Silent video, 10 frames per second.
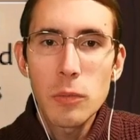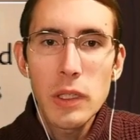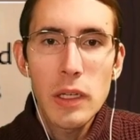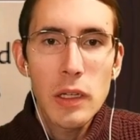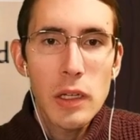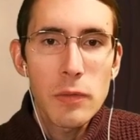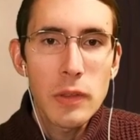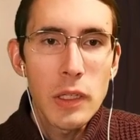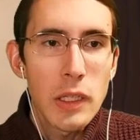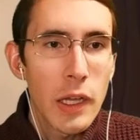Do we
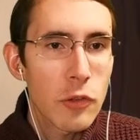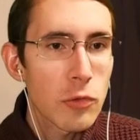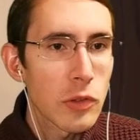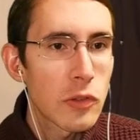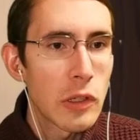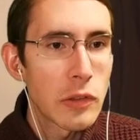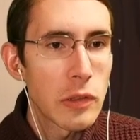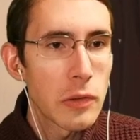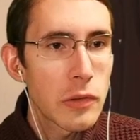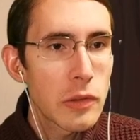have any extra
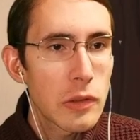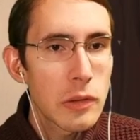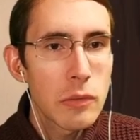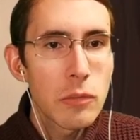sentinels?